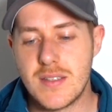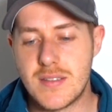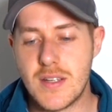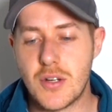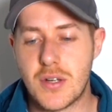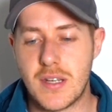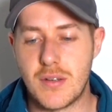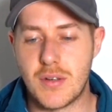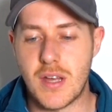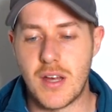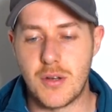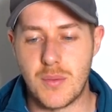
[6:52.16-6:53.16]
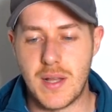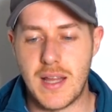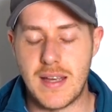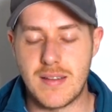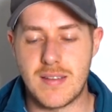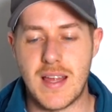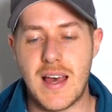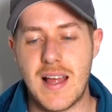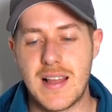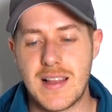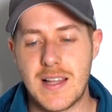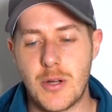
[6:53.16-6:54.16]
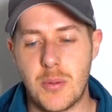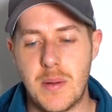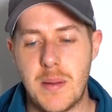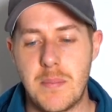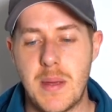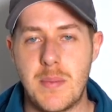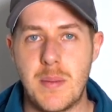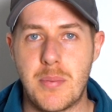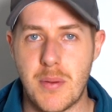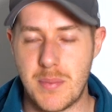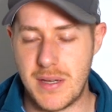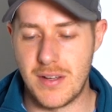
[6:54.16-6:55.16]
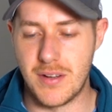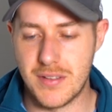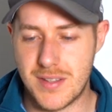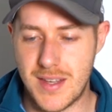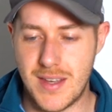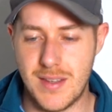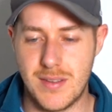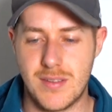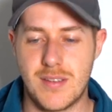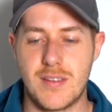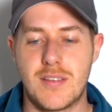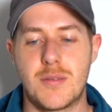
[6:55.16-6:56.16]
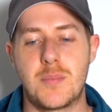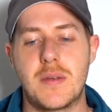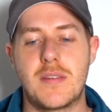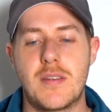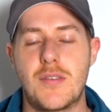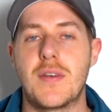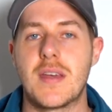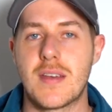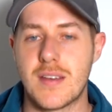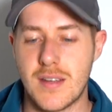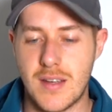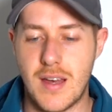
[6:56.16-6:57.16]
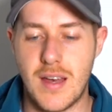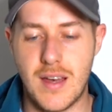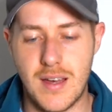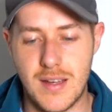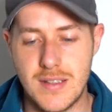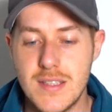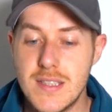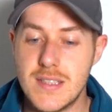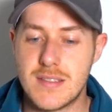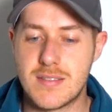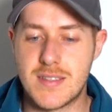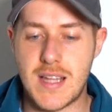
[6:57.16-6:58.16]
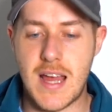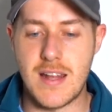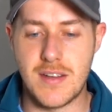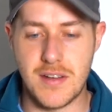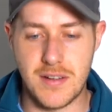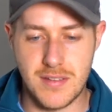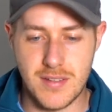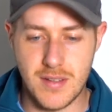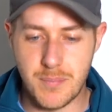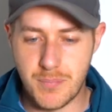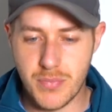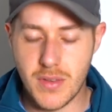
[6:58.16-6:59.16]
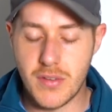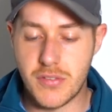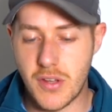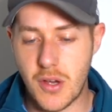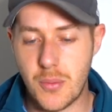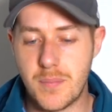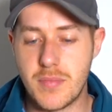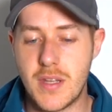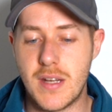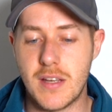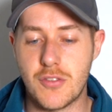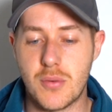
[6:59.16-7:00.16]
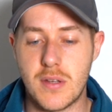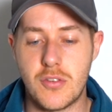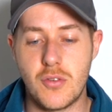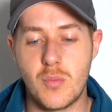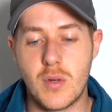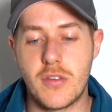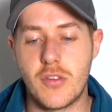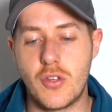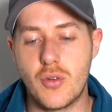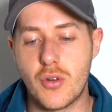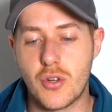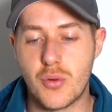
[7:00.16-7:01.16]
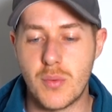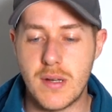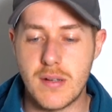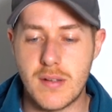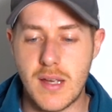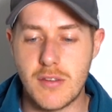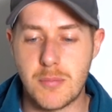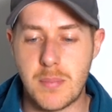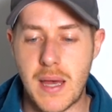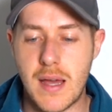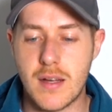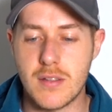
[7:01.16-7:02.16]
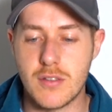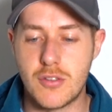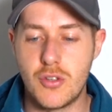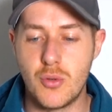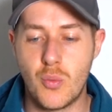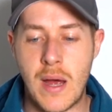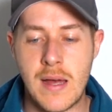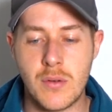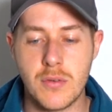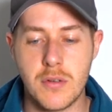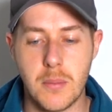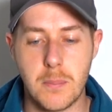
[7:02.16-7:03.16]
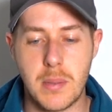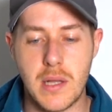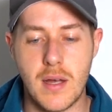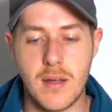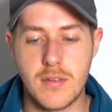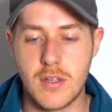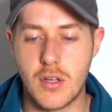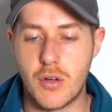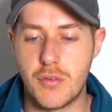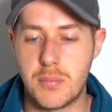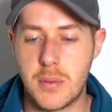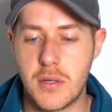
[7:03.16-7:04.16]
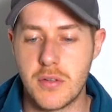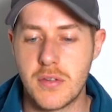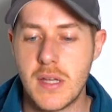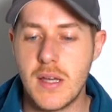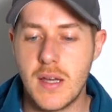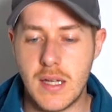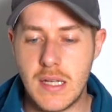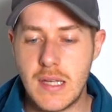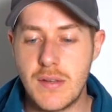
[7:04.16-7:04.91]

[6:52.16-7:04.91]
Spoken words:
can kind of relate to that a little bit. Maybe probably not to his specific standards. So the next question was, your career dates back to wound Balata golf balls and